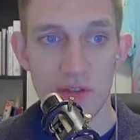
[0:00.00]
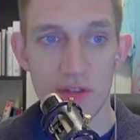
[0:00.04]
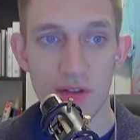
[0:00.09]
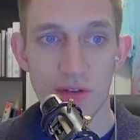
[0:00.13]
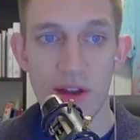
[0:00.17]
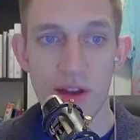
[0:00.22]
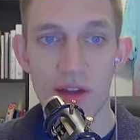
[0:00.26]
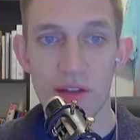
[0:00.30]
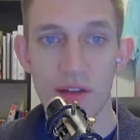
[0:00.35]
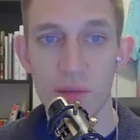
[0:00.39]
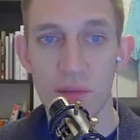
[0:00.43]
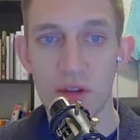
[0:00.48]

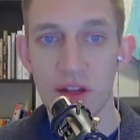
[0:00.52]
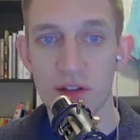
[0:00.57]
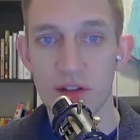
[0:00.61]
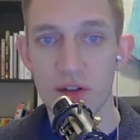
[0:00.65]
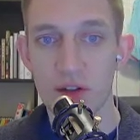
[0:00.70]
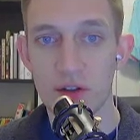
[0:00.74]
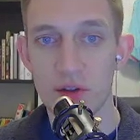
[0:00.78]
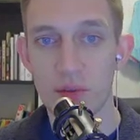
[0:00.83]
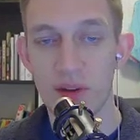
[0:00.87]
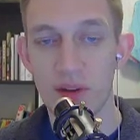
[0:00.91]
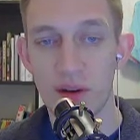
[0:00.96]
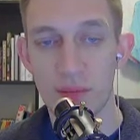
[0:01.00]
now the players are
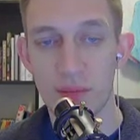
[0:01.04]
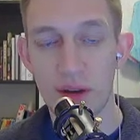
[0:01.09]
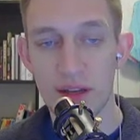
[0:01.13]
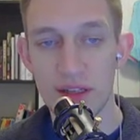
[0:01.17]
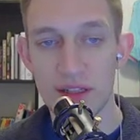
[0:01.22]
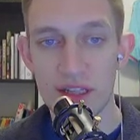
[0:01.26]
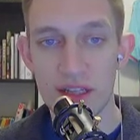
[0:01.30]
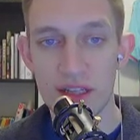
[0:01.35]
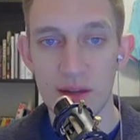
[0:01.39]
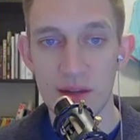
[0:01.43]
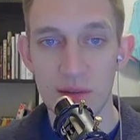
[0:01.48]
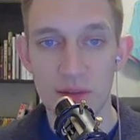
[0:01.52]
split up by
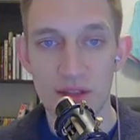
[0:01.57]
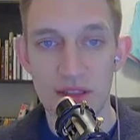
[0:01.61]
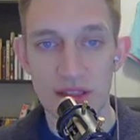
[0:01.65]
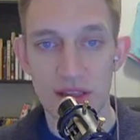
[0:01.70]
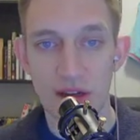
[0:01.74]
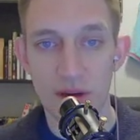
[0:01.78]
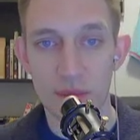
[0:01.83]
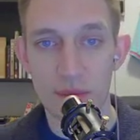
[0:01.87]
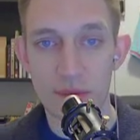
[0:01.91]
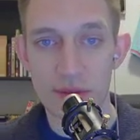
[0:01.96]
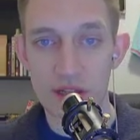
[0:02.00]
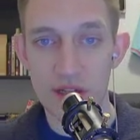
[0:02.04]
team instead
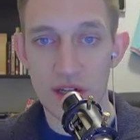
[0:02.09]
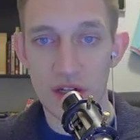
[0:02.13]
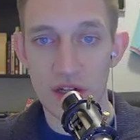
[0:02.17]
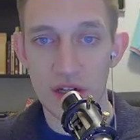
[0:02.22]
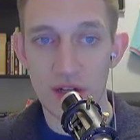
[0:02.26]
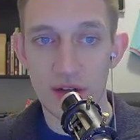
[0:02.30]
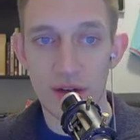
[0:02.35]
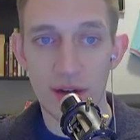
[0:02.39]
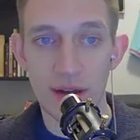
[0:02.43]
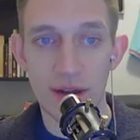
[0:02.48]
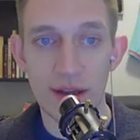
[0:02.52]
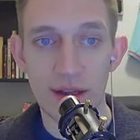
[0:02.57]
of
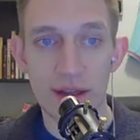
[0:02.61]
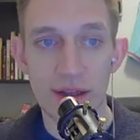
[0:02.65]
position.